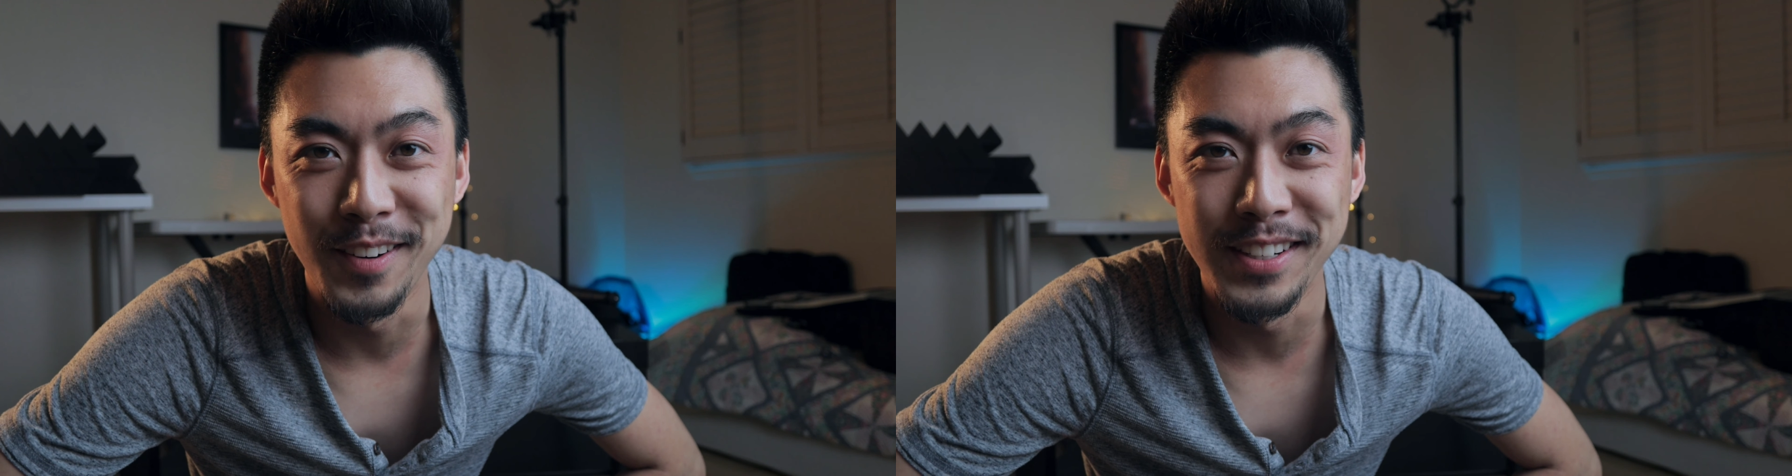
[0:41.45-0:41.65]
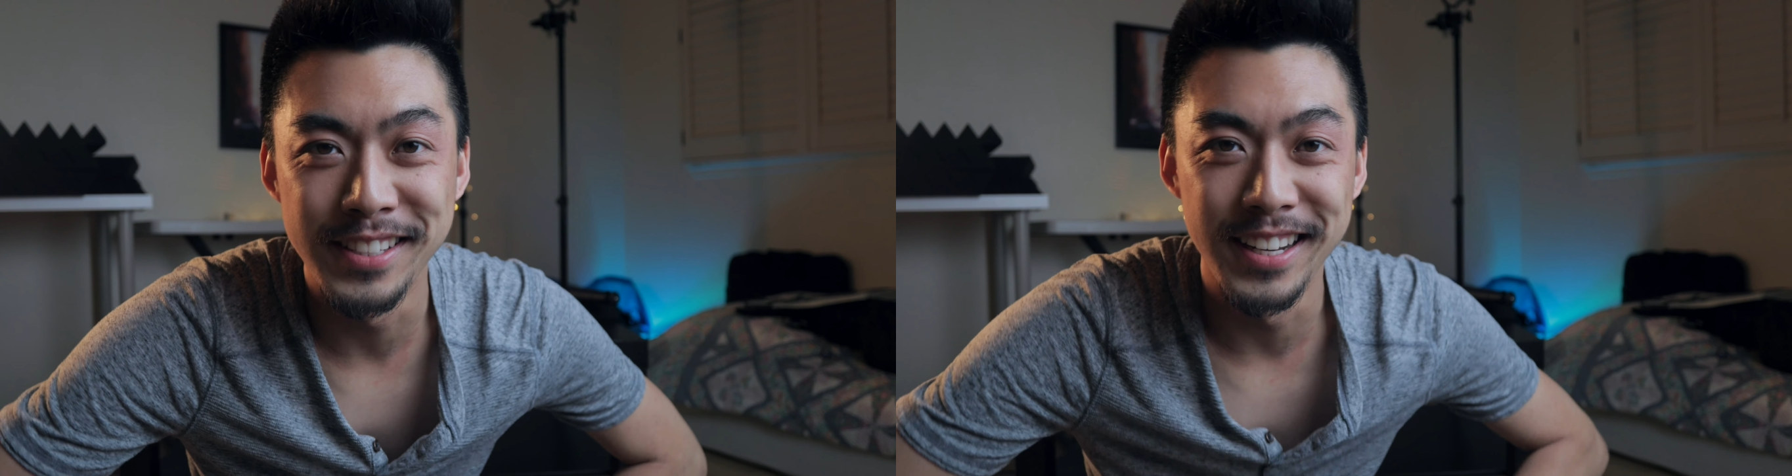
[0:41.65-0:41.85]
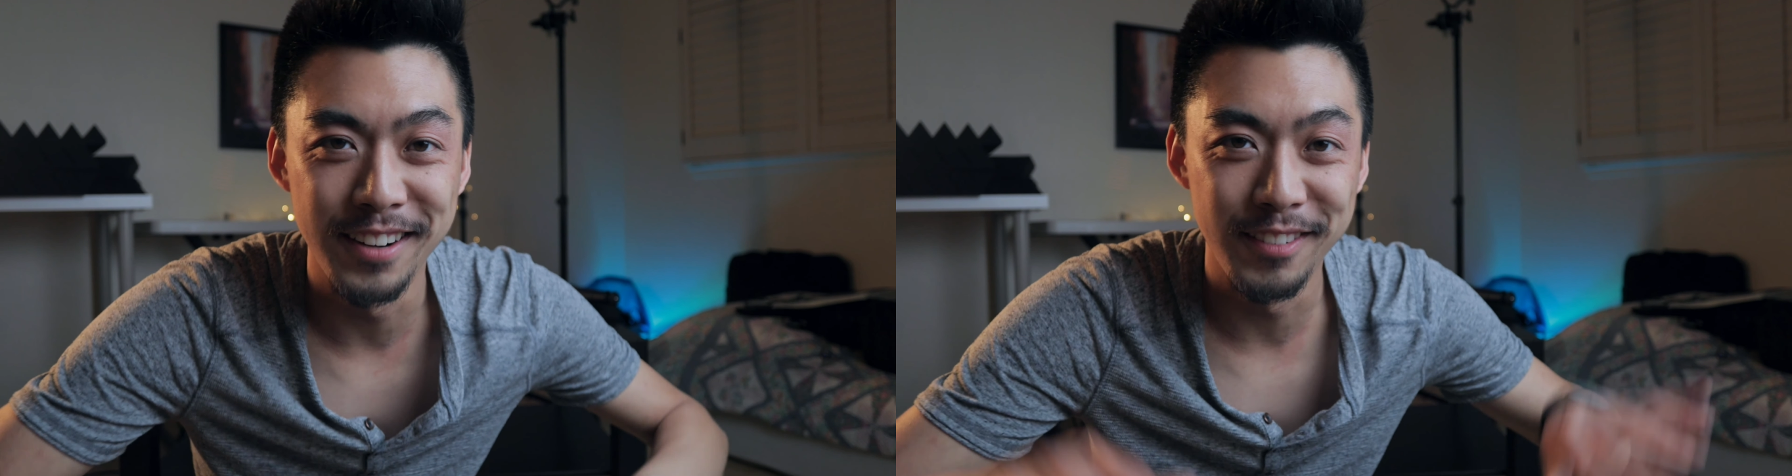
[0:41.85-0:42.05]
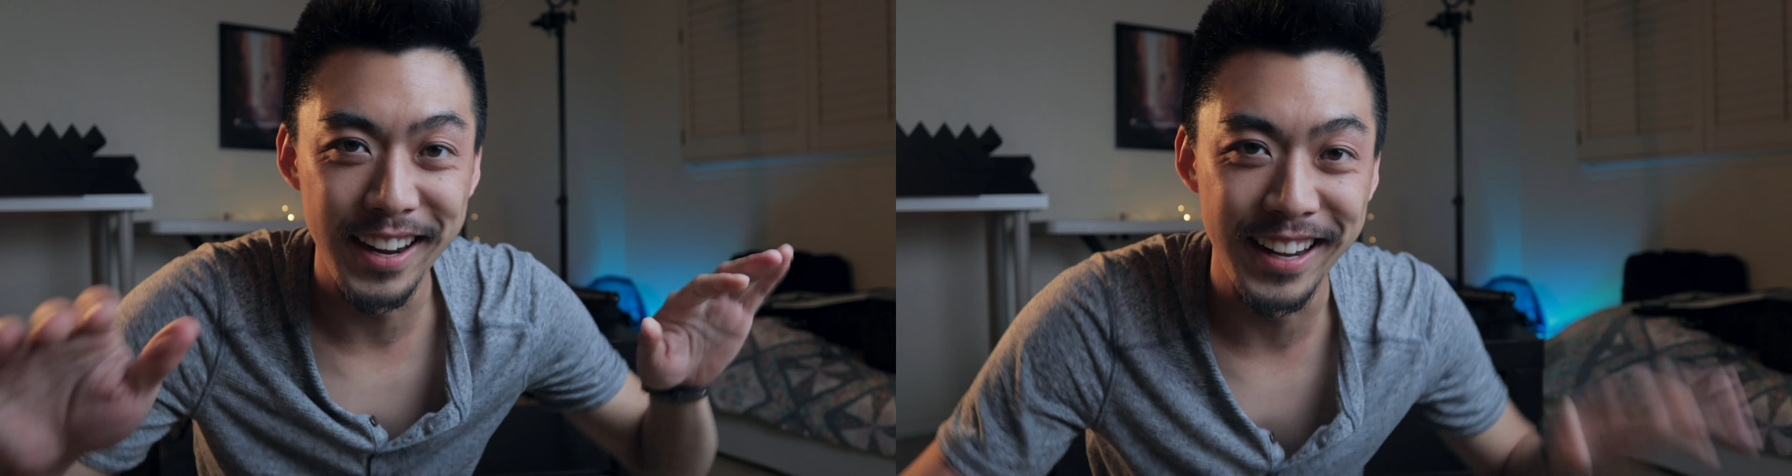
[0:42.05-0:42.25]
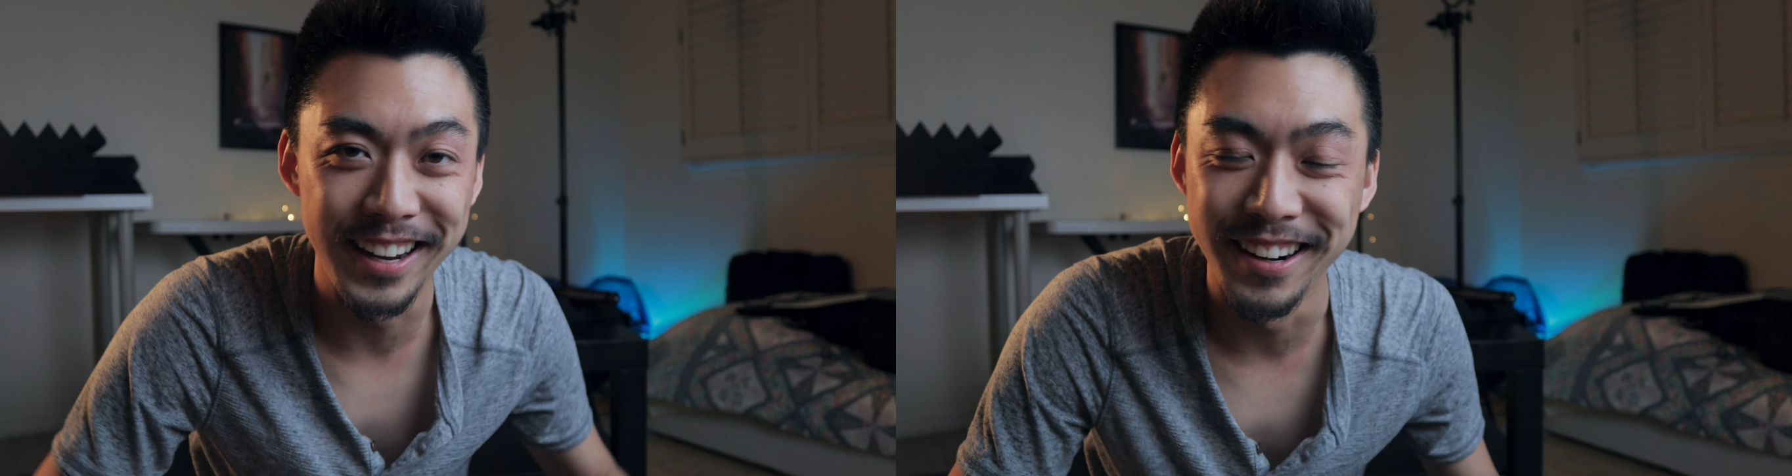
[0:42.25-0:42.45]
we're sitting
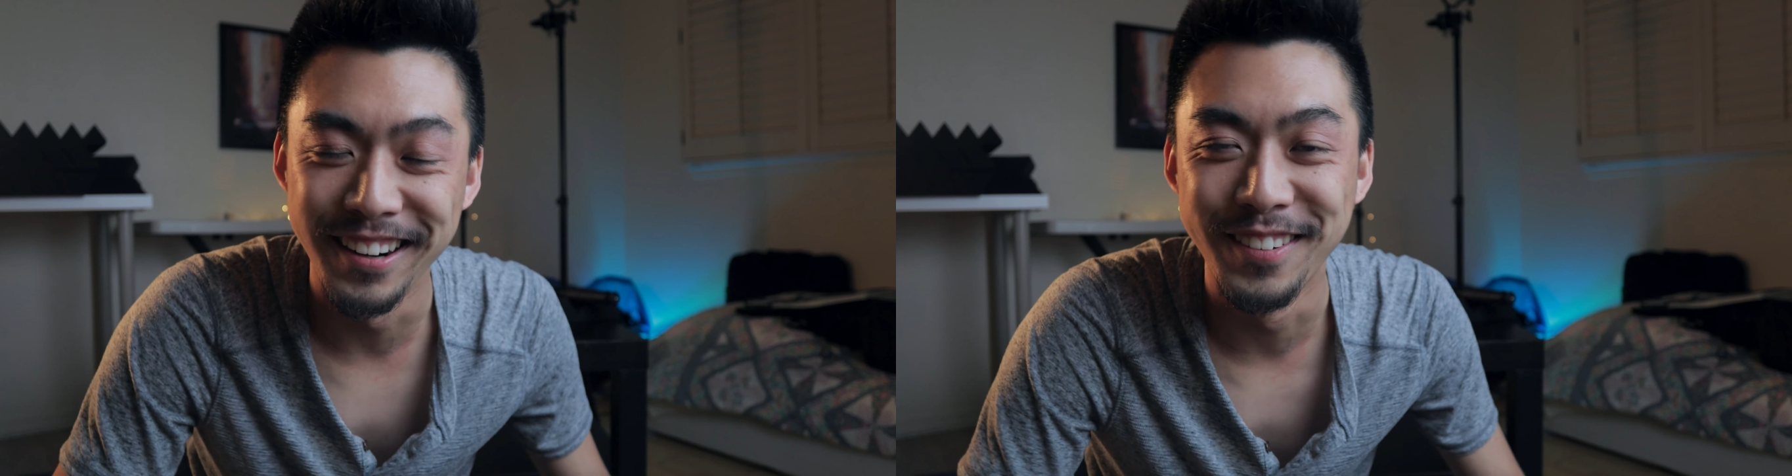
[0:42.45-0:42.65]
right here